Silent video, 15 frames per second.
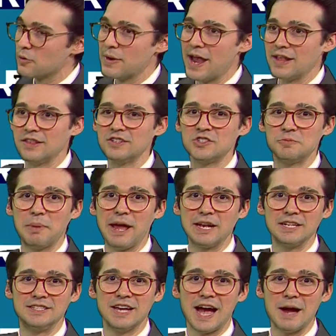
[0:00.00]
We had this span
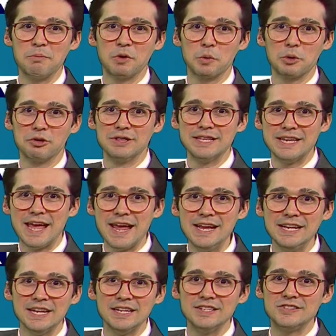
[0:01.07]
of time where we were in the
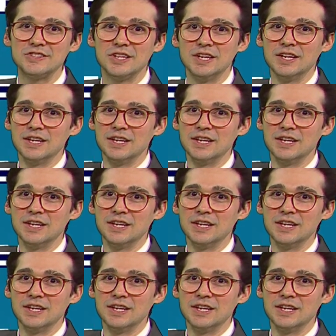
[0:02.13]
80s